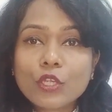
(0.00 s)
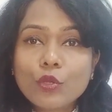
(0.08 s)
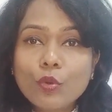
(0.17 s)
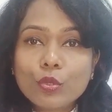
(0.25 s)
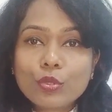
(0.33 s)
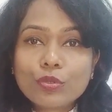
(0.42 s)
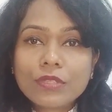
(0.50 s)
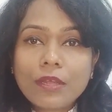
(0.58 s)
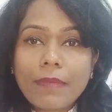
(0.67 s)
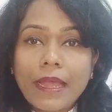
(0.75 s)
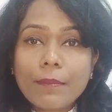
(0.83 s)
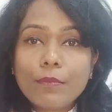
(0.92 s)
Go through the
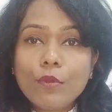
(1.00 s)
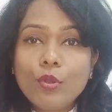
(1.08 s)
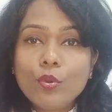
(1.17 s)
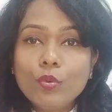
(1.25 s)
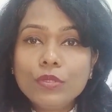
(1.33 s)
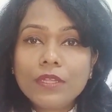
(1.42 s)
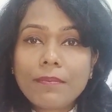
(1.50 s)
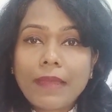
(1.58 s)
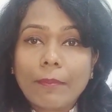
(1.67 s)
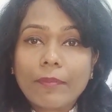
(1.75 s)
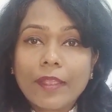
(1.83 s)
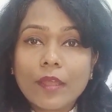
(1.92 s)
map, do the
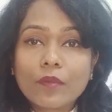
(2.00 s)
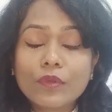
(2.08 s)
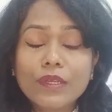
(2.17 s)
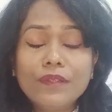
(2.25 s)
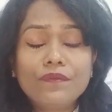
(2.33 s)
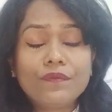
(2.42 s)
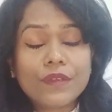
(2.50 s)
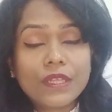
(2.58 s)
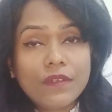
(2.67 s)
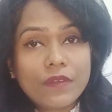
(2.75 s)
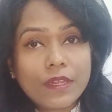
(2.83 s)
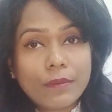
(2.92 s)
map carefully,
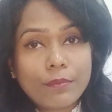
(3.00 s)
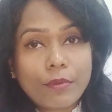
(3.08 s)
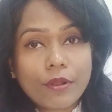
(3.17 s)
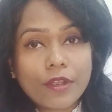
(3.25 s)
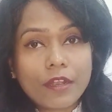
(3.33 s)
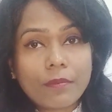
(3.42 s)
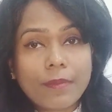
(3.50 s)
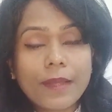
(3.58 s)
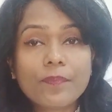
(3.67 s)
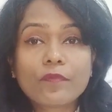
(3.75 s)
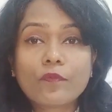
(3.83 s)
very important map.